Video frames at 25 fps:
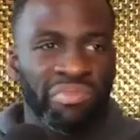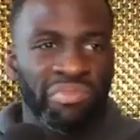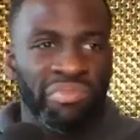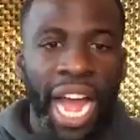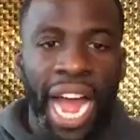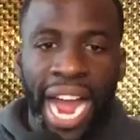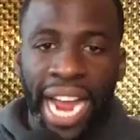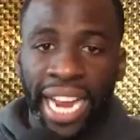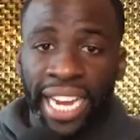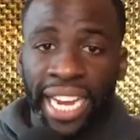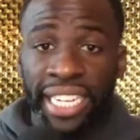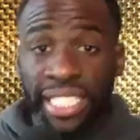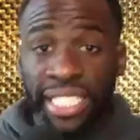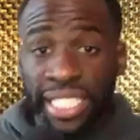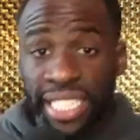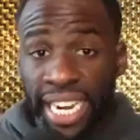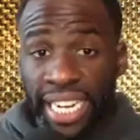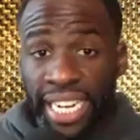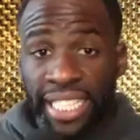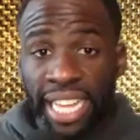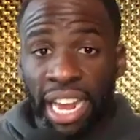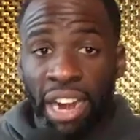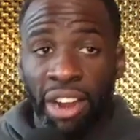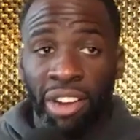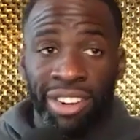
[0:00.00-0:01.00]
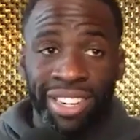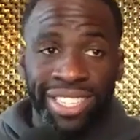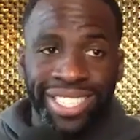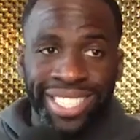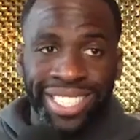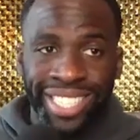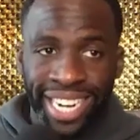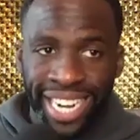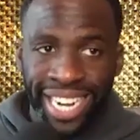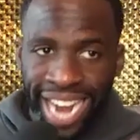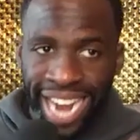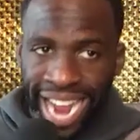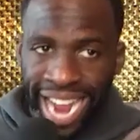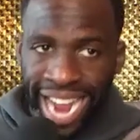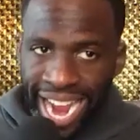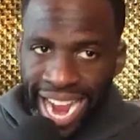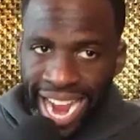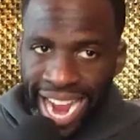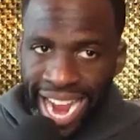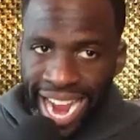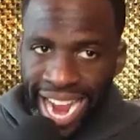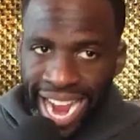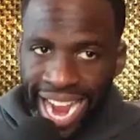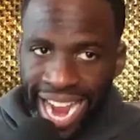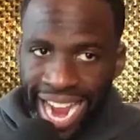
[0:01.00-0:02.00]
I can take that on the chin. I have
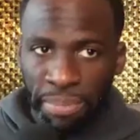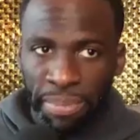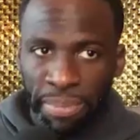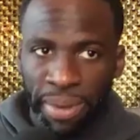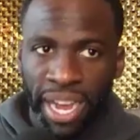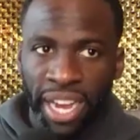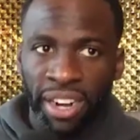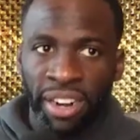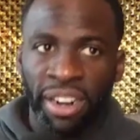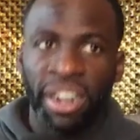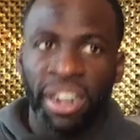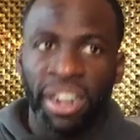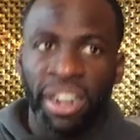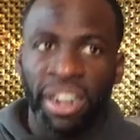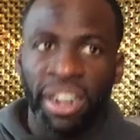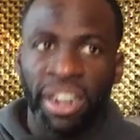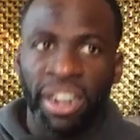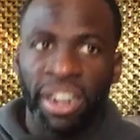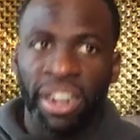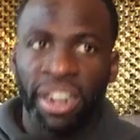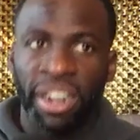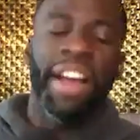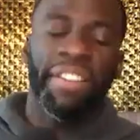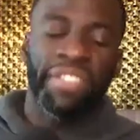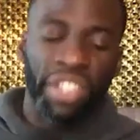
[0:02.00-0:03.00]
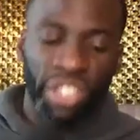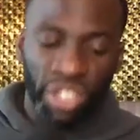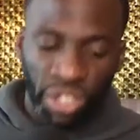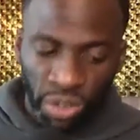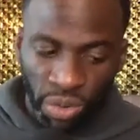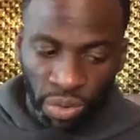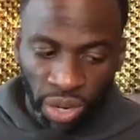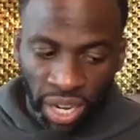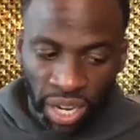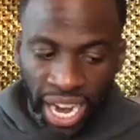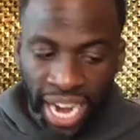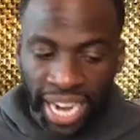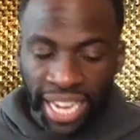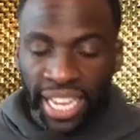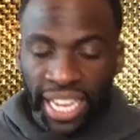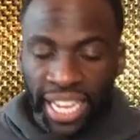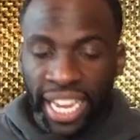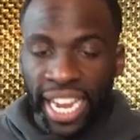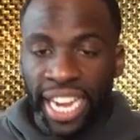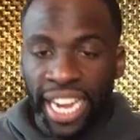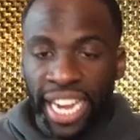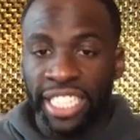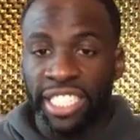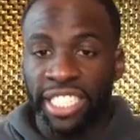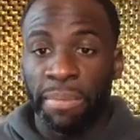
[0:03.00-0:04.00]
to be better. I have to do what I can
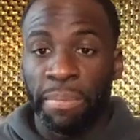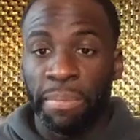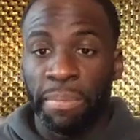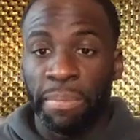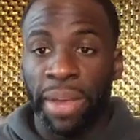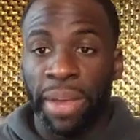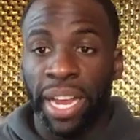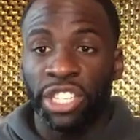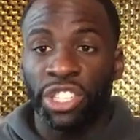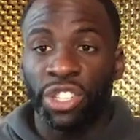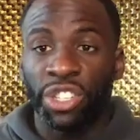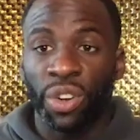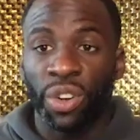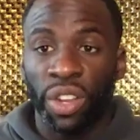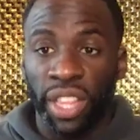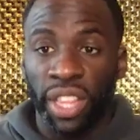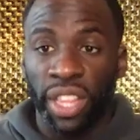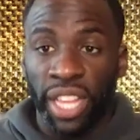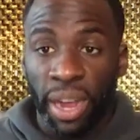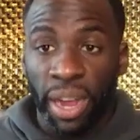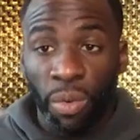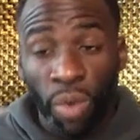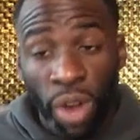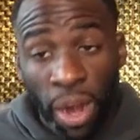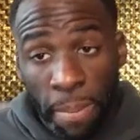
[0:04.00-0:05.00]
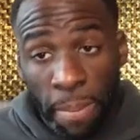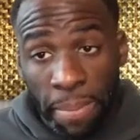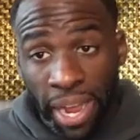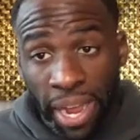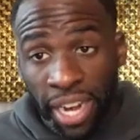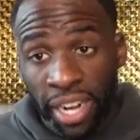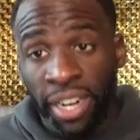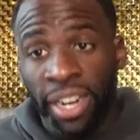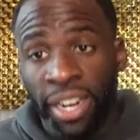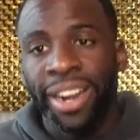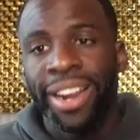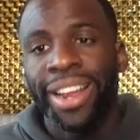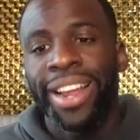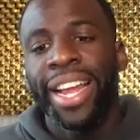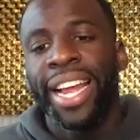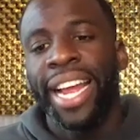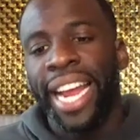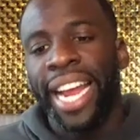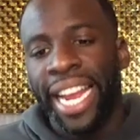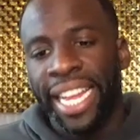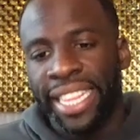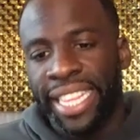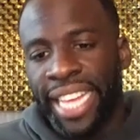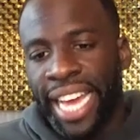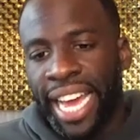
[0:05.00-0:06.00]
to make sure that we're better in
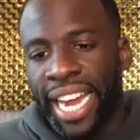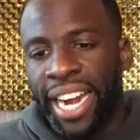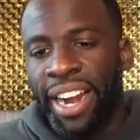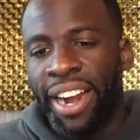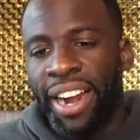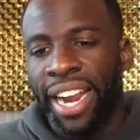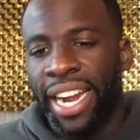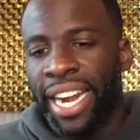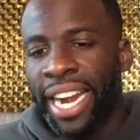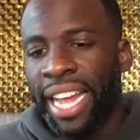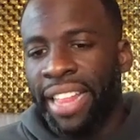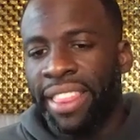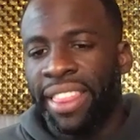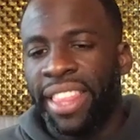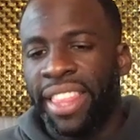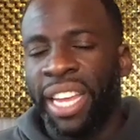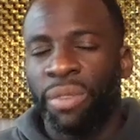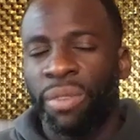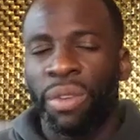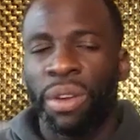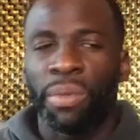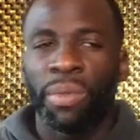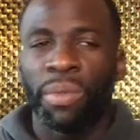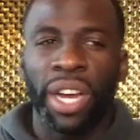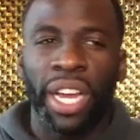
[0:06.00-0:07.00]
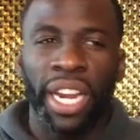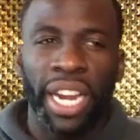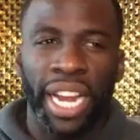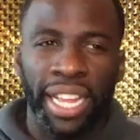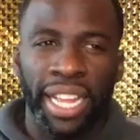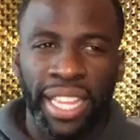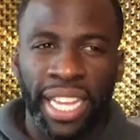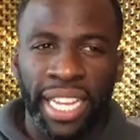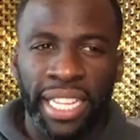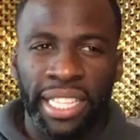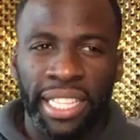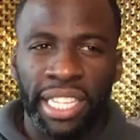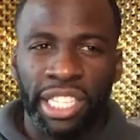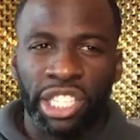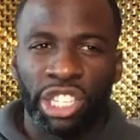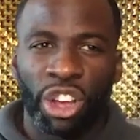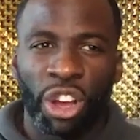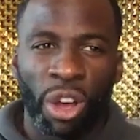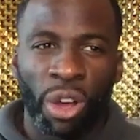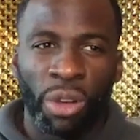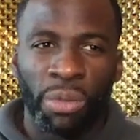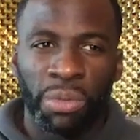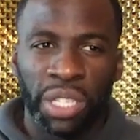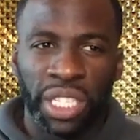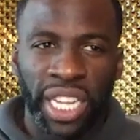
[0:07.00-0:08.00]
that area. And I think we will. I think this
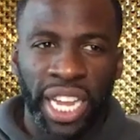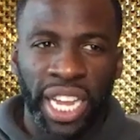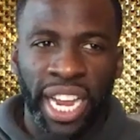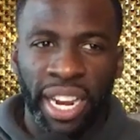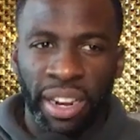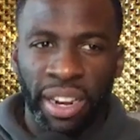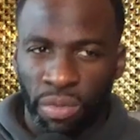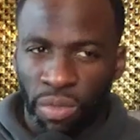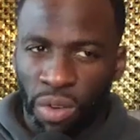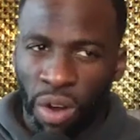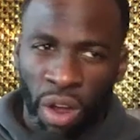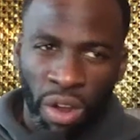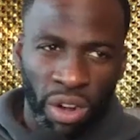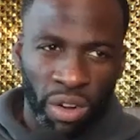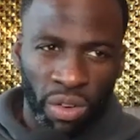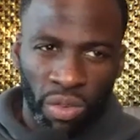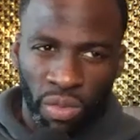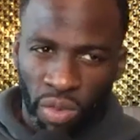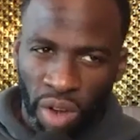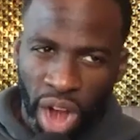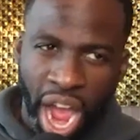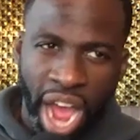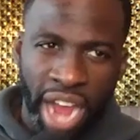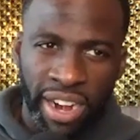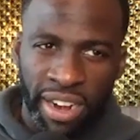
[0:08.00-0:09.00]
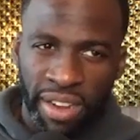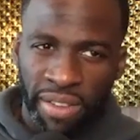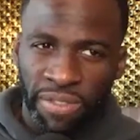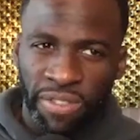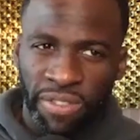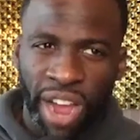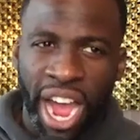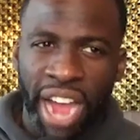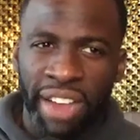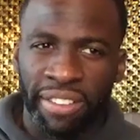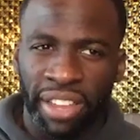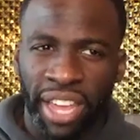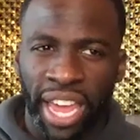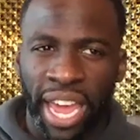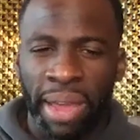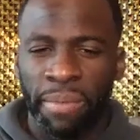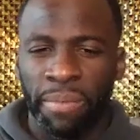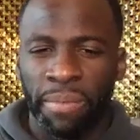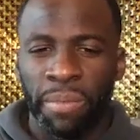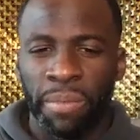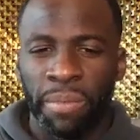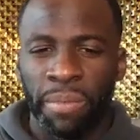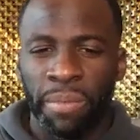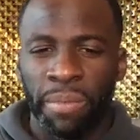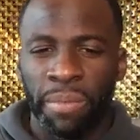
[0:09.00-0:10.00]
homestand on riding a
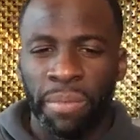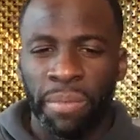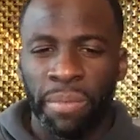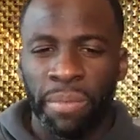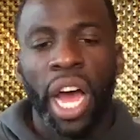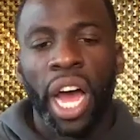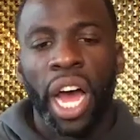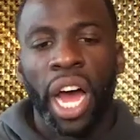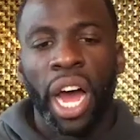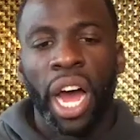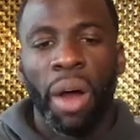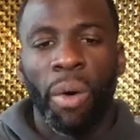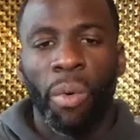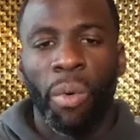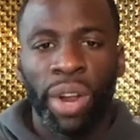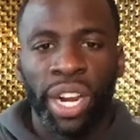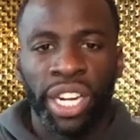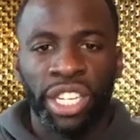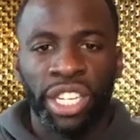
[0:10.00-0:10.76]
5-game win